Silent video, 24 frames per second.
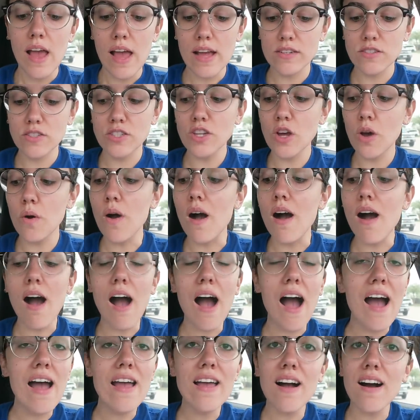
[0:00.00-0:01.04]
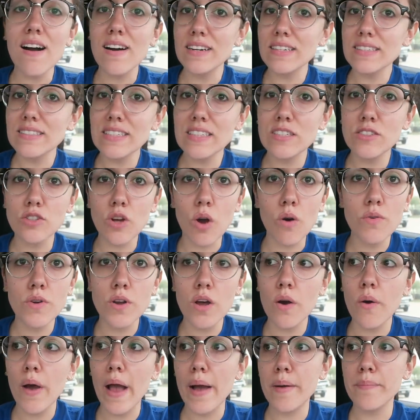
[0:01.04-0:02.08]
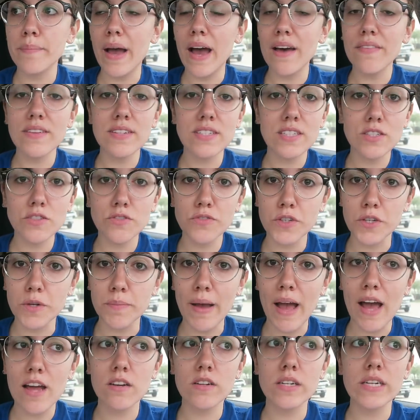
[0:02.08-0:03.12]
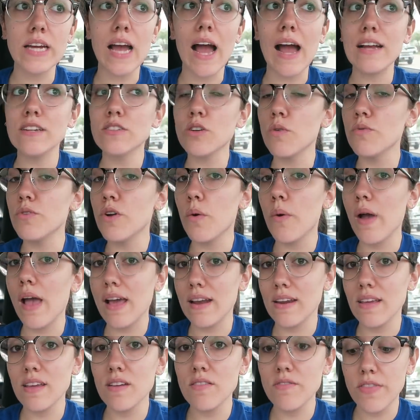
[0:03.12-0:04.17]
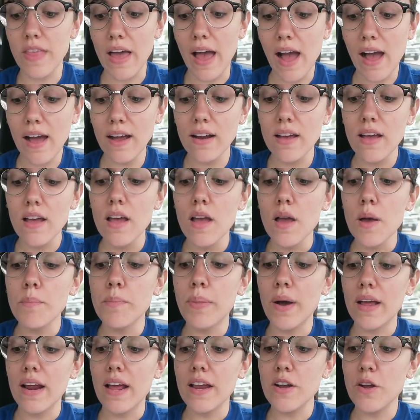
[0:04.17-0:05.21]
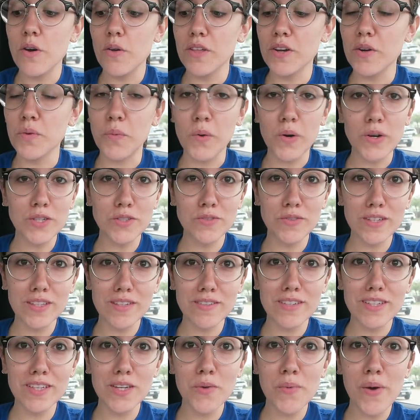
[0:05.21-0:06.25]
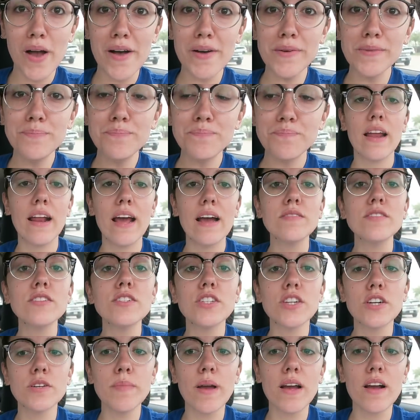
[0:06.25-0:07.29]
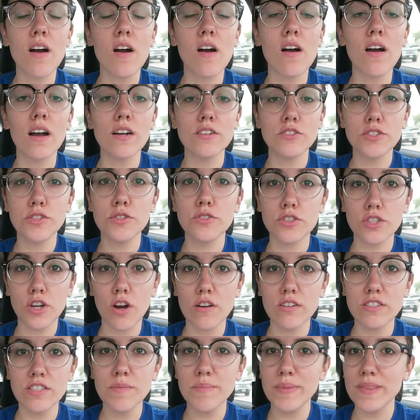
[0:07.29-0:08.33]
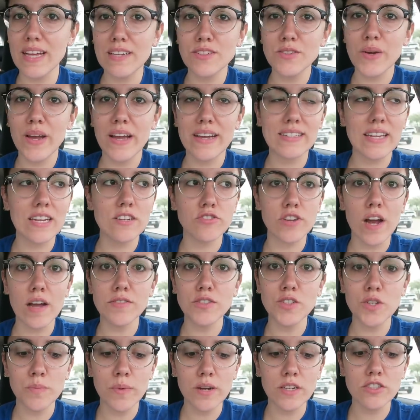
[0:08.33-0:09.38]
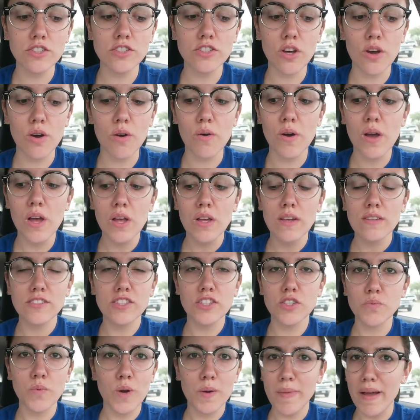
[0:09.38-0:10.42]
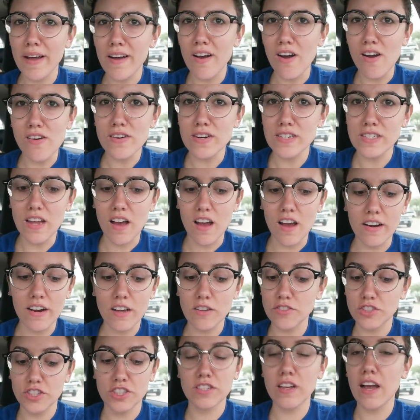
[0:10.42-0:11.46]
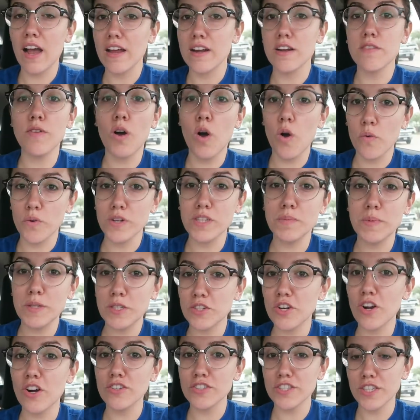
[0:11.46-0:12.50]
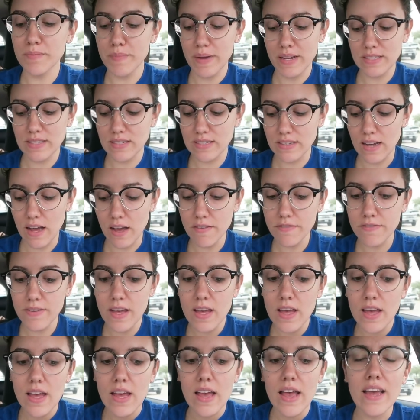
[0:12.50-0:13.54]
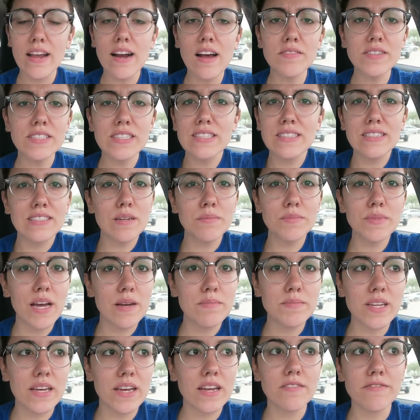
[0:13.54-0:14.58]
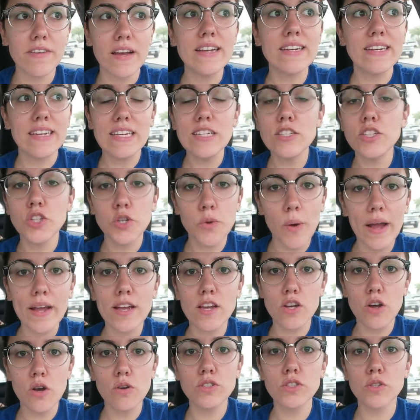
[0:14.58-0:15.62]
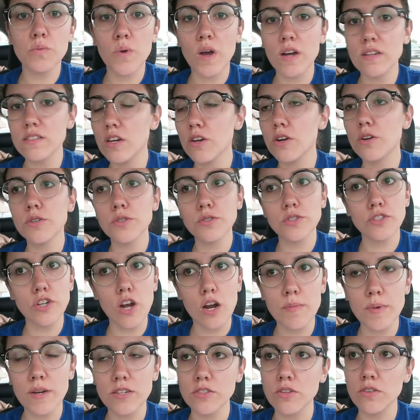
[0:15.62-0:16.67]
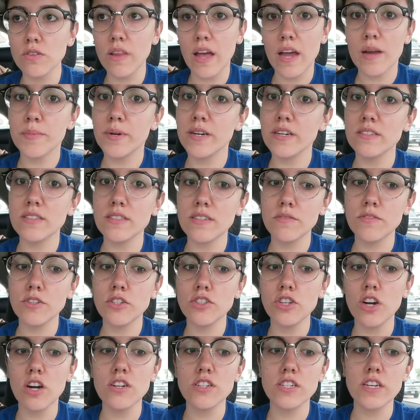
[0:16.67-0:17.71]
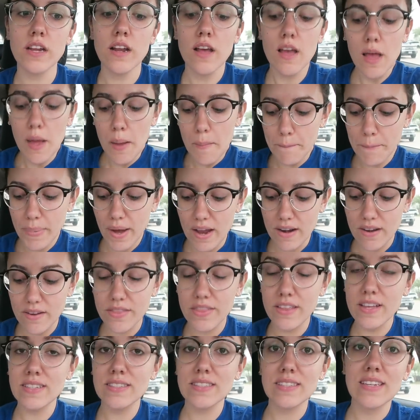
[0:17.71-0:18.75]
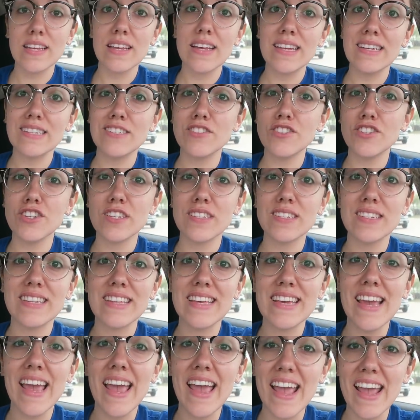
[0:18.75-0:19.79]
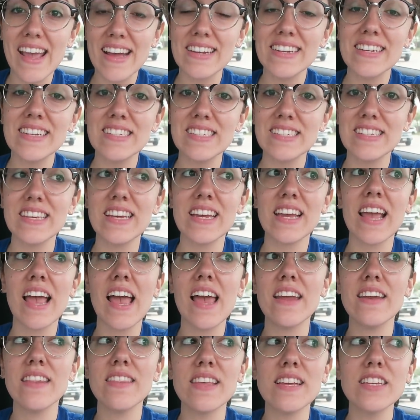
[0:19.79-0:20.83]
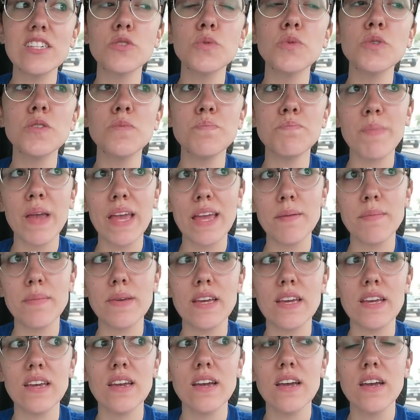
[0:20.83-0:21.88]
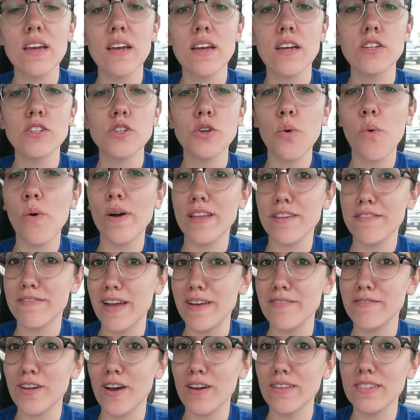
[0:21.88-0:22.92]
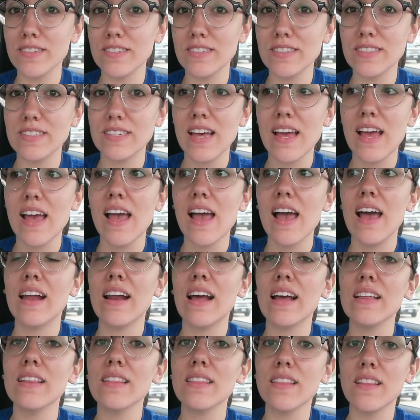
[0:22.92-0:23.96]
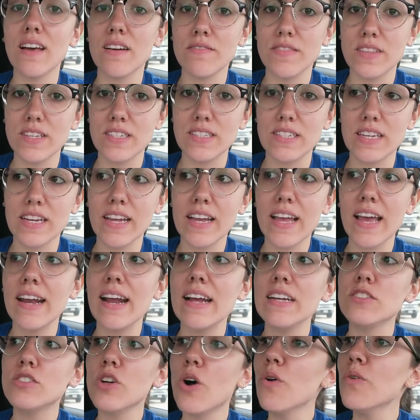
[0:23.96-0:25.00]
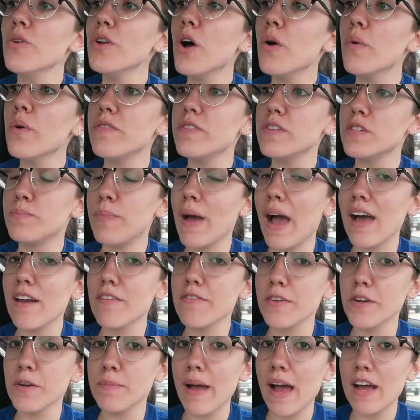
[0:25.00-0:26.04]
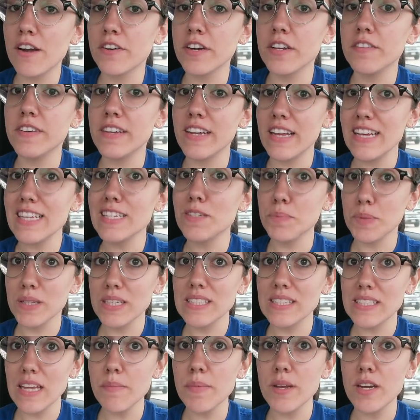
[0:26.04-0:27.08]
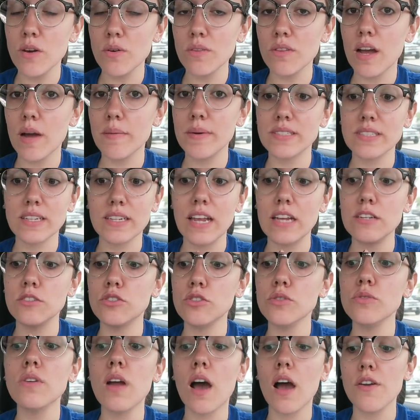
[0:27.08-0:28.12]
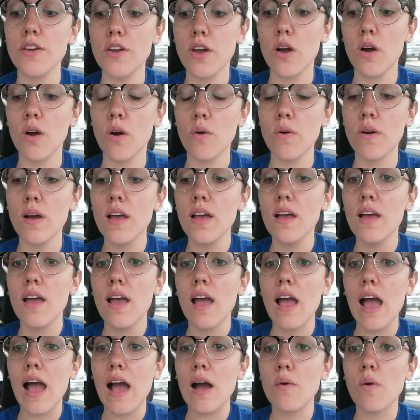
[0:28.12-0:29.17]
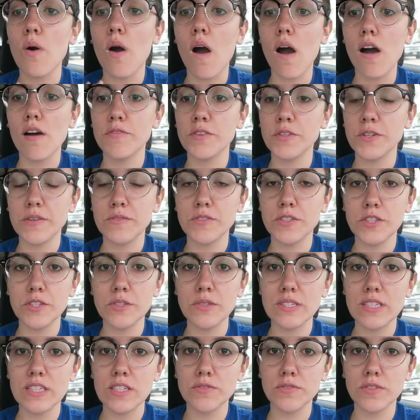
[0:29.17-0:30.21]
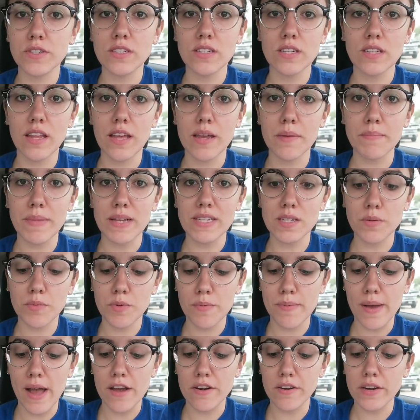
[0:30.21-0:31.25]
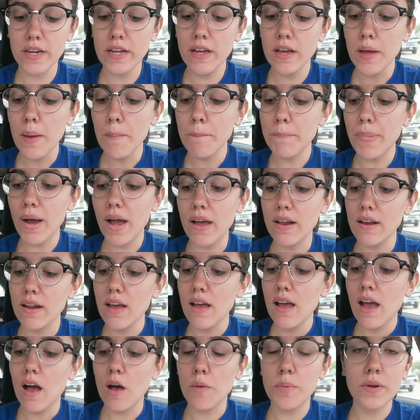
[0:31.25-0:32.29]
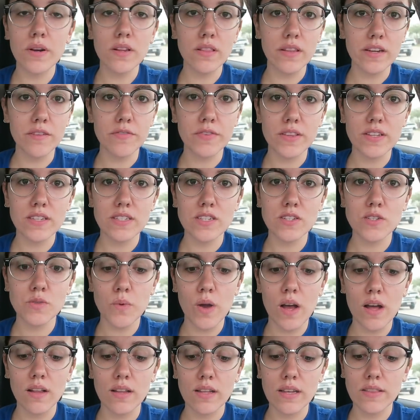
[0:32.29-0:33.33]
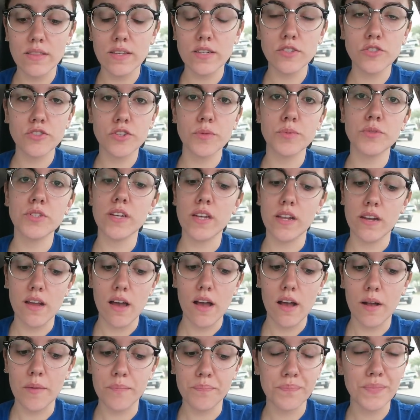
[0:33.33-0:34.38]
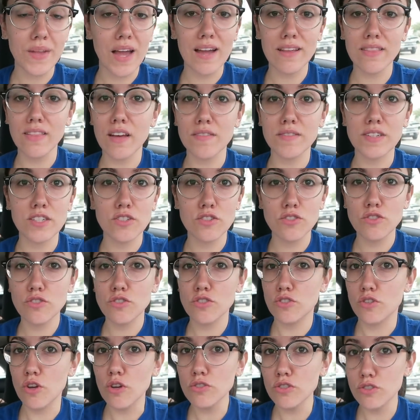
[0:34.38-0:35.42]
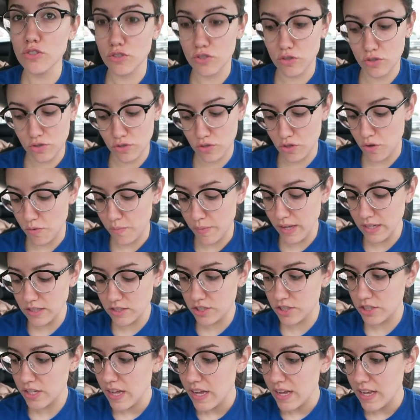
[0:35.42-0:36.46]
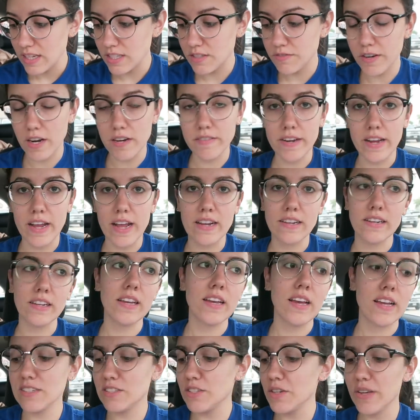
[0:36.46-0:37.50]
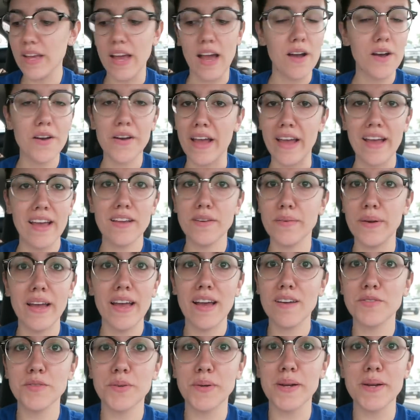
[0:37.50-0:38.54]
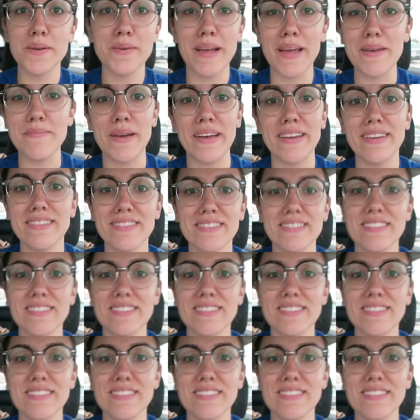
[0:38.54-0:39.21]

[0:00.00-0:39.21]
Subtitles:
And so I honestly don't know how bad this is for your battery. I don't know any of that, but I know that it works really, really well. And I have to turn my car on to charge it, but that's okay, because I drive so much. So just when my car is on, I'll just kind of always be charging my stuff. And obviously sometimes, like, if I need to, I can go somewhere else. I'll go to a Starbucks or a library and stuff to charge it. But this is just the handiest thing. And this was maybe $25. And I love this thing. Again, I don't know if it's bad for your battery. If it is, please let me know in the comments, because I do not know how often you have to use this for it to like mess up your battery. But I'll put a link for this as well in the description. I love it so, so, so, so much. It's very, very handy. And so, yeah, okay, anyway, I have to work. Okay, bye.